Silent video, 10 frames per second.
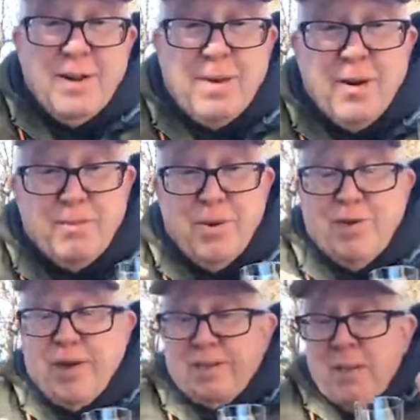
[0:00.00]
about
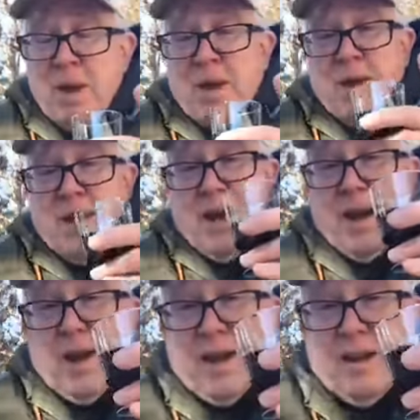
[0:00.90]
poofing.
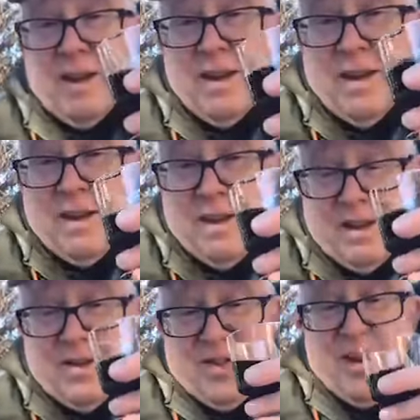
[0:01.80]
And
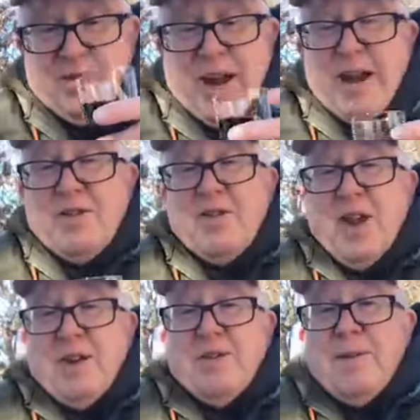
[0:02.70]
this stuff kind of
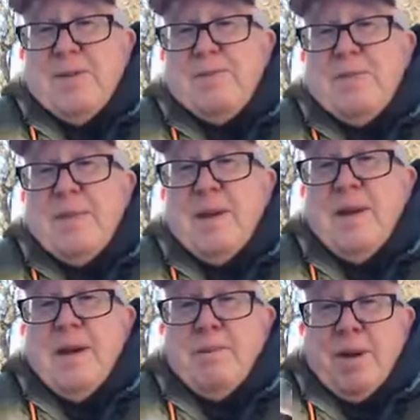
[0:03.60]
stinks,
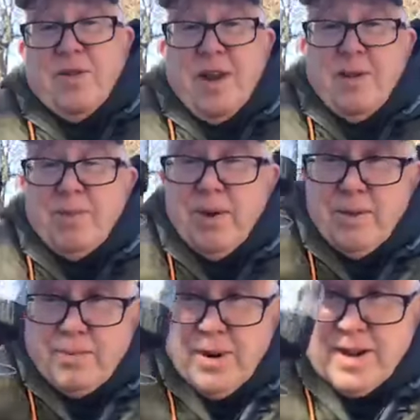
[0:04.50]
but it's got a
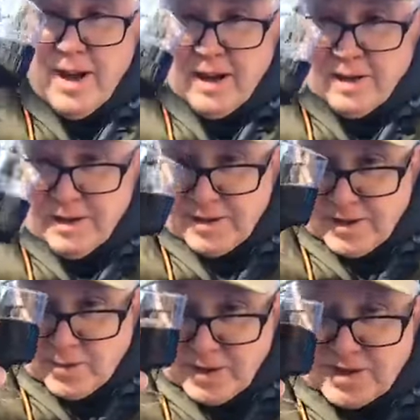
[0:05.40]
pretty color.
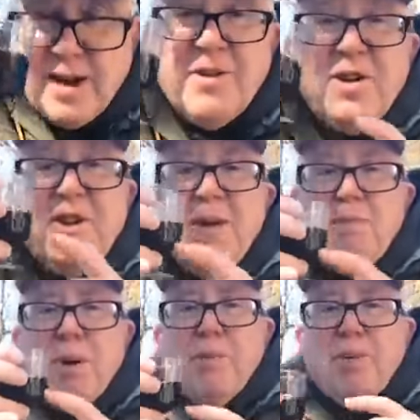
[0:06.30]
This one is kind of a
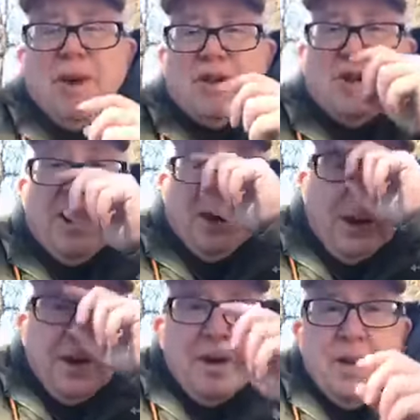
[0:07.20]
deep purplish
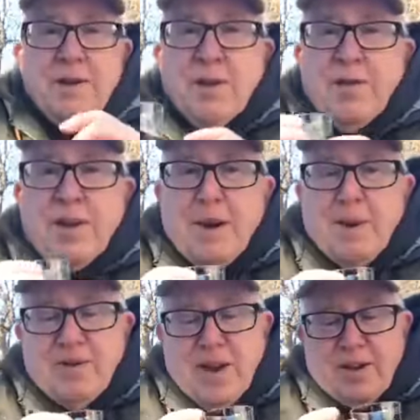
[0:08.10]
color. So every time
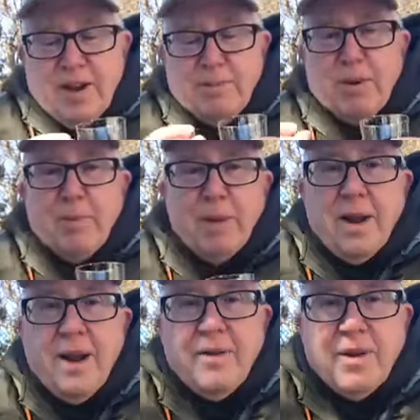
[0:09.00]
I say deep purple,
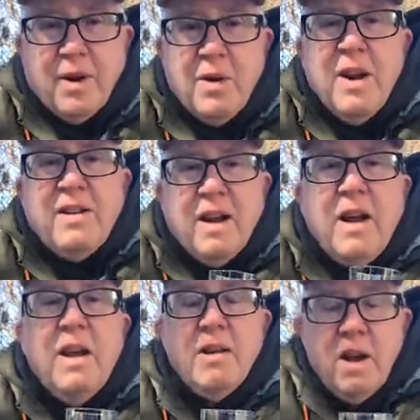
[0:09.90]
I have to go
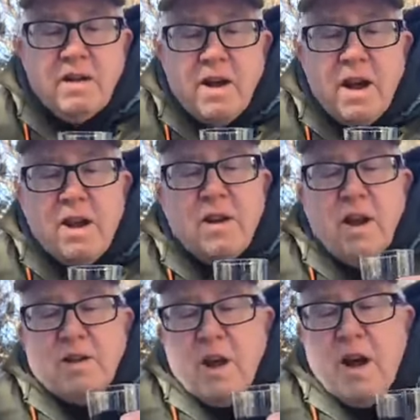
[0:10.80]
dun, dun,
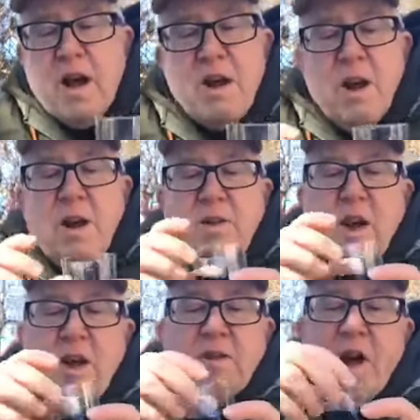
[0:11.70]
dun,
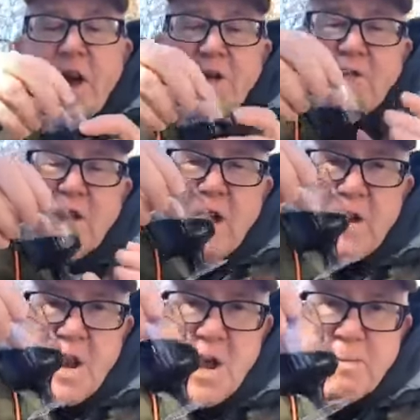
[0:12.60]
dun, dun,
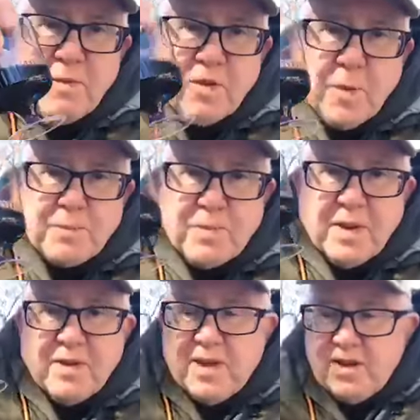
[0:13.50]
dun, dun. So
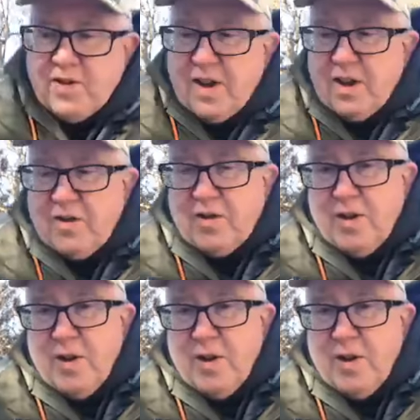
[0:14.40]
this is